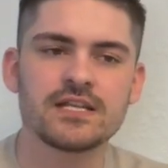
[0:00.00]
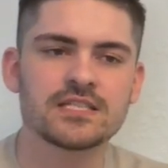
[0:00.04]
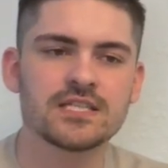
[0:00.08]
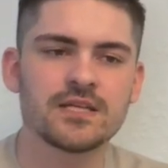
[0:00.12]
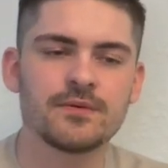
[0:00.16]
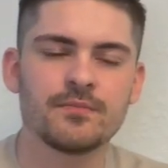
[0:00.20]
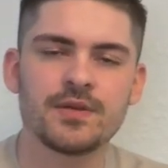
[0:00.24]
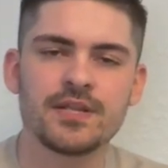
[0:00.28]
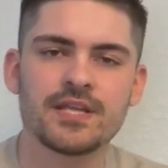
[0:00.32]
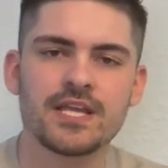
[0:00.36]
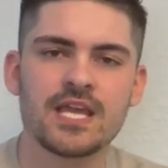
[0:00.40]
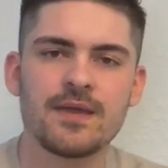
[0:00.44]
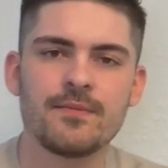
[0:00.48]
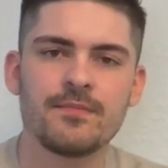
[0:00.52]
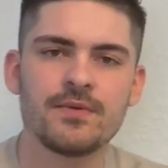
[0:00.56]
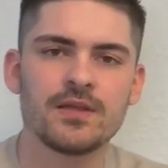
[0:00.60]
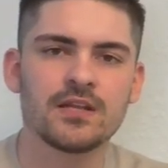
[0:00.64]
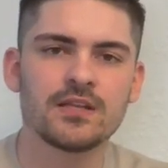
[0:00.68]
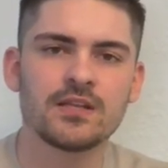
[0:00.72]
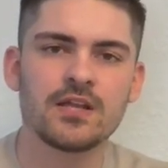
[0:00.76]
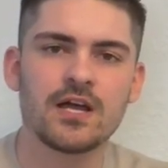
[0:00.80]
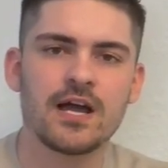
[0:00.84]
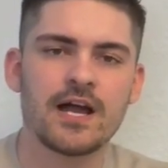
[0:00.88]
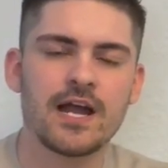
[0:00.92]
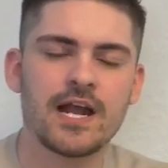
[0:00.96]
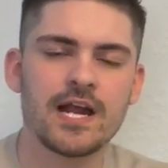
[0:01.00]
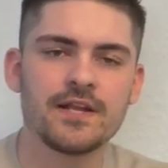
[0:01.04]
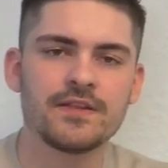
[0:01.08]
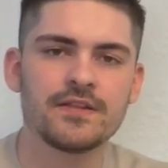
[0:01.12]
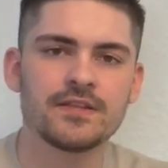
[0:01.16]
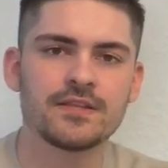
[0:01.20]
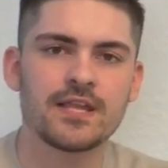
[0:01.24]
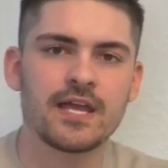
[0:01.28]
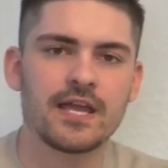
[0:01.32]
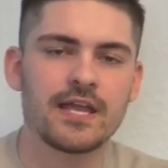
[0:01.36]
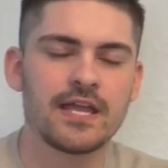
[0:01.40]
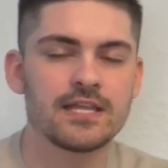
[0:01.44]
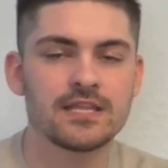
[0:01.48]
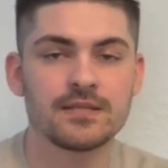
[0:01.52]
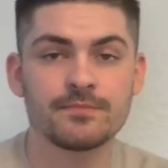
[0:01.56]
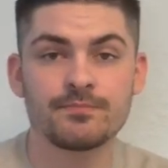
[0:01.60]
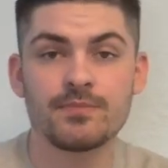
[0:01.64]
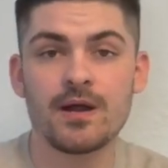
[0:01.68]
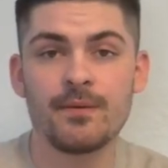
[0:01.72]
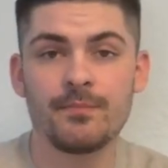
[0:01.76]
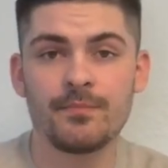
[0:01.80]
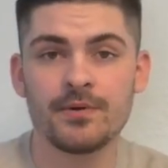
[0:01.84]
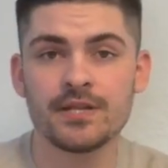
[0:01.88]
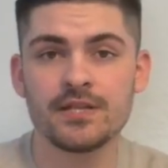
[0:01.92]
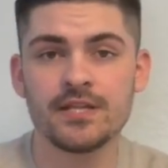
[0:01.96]
Somebody came in a lot higher than that, and the
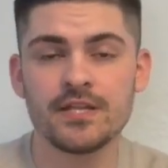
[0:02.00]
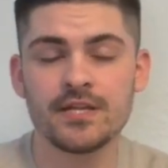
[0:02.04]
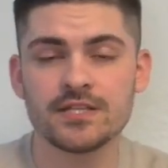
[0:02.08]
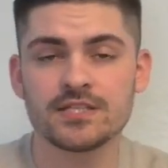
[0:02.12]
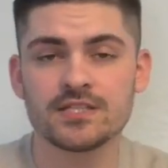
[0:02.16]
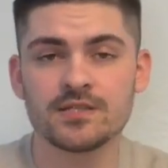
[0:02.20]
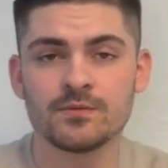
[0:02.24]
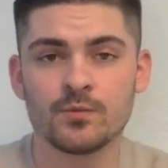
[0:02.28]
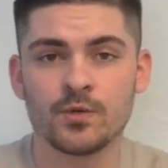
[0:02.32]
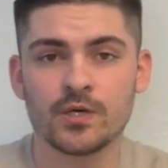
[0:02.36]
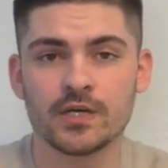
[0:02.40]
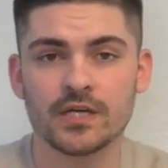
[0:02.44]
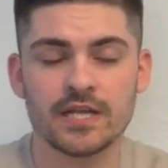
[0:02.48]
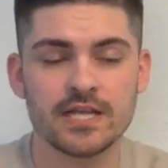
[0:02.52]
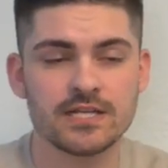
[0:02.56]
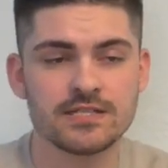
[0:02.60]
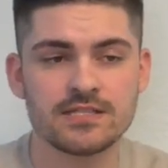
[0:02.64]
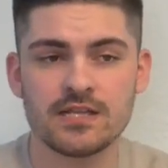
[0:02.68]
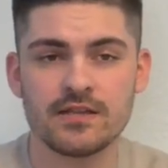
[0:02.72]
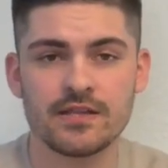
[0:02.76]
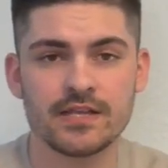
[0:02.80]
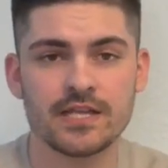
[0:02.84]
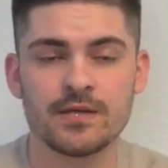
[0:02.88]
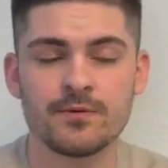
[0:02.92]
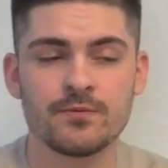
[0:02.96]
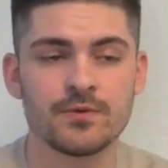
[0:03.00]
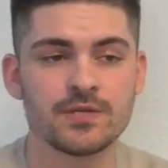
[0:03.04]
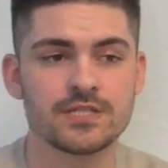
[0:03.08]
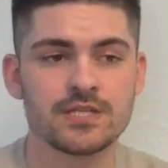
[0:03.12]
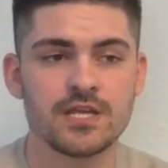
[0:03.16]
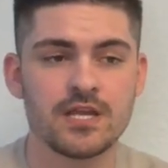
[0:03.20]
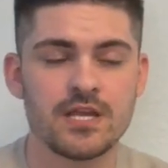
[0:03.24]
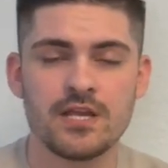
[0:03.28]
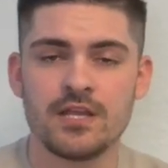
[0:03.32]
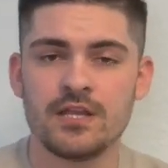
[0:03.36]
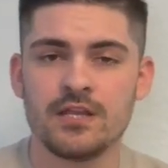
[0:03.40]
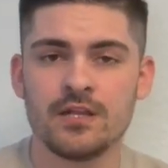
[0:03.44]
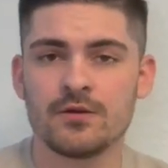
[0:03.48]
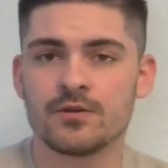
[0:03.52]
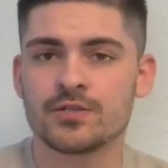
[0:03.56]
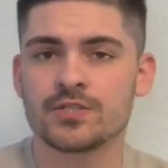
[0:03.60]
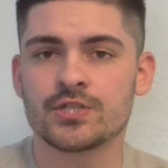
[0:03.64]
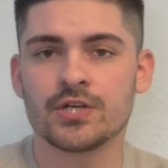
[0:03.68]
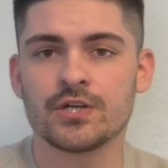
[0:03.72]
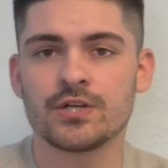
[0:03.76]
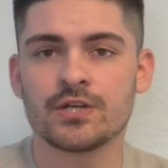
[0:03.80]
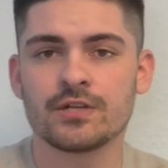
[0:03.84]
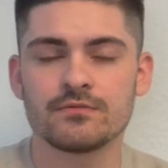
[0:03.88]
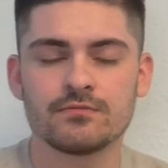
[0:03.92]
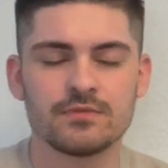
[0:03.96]
property needed some work. It's not like it was
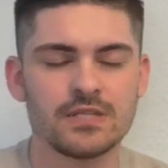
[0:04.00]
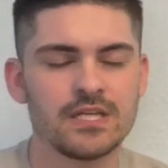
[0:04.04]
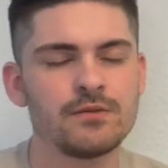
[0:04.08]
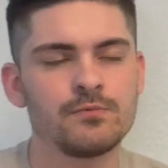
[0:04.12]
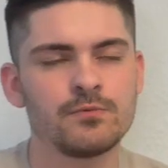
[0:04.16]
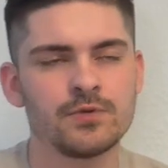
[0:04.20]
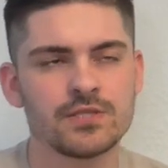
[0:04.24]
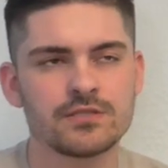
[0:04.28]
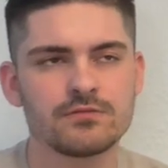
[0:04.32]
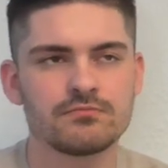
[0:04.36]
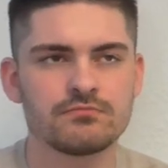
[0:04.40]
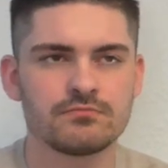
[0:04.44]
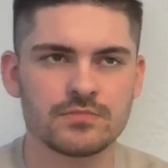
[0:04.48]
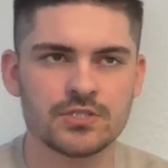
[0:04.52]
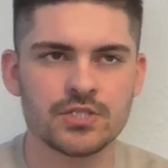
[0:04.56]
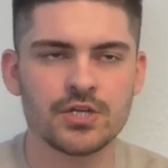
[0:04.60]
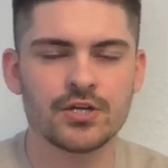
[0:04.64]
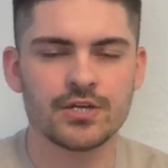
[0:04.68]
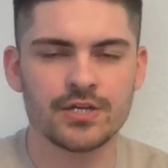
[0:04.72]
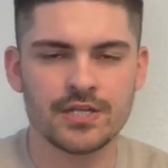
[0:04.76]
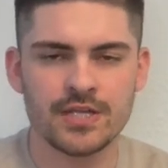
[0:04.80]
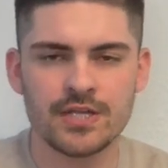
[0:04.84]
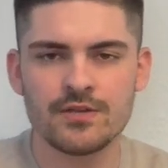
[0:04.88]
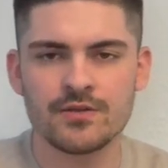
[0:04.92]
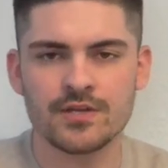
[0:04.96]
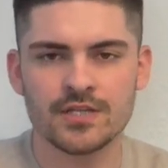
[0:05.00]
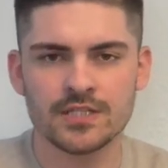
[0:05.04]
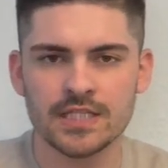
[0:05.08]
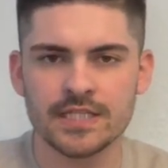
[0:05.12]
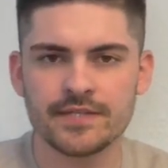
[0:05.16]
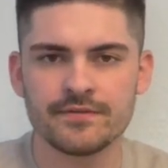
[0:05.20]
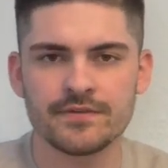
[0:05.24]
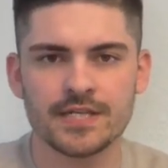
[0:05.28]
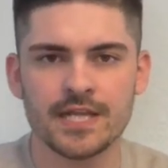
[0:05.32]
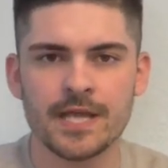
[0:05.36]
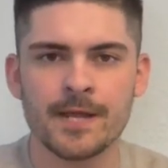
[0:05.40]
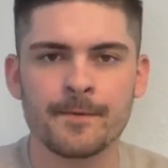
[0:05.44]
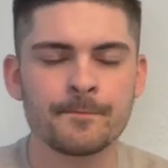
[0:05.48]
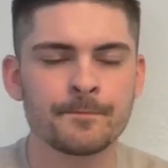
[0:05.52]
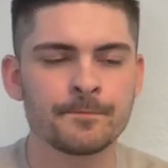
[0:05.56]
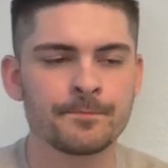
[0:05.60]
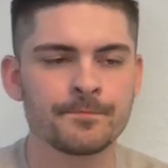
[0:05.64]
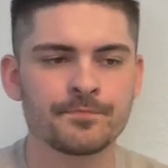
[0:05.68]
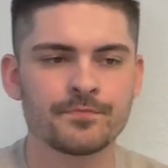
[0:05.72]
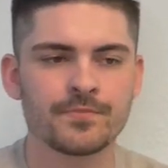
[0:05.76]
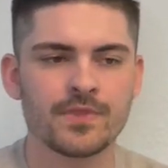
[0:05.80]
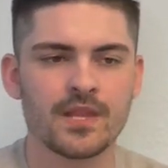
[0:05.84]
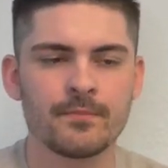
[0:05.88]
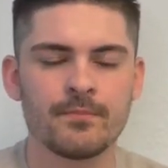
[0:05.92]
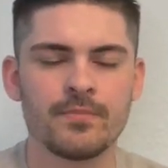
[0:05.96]
it was turnkey, you could live in it,
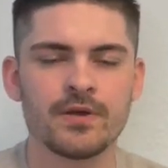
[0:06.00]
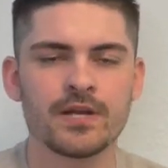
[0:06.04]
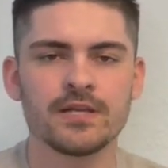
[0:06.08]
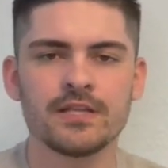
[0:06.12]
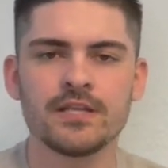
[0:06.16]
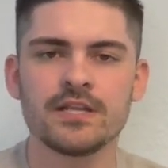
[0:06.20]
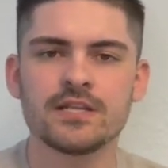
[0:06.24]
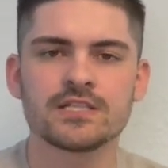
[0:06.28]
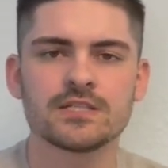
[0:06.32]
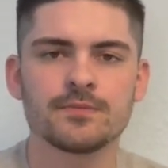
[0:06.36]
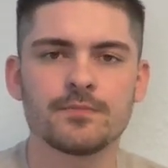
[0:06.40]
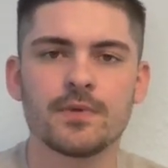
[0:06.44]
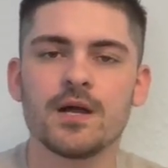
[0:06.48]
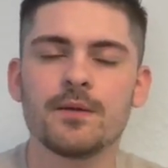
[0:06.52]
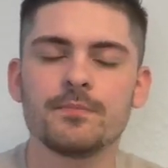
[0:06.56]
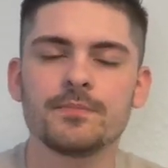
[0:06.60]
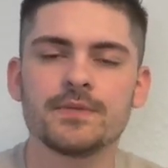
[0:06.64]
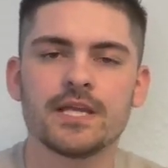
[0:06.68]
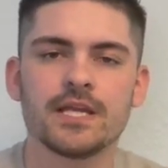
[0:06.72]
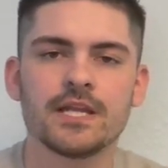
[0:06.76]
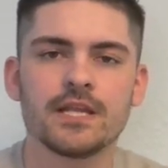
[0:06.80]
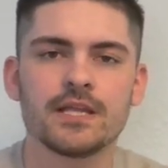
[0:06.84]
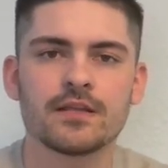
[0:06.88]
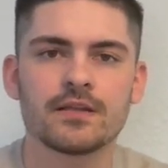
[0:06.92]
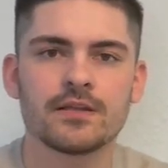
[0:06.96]
but it needed some updating.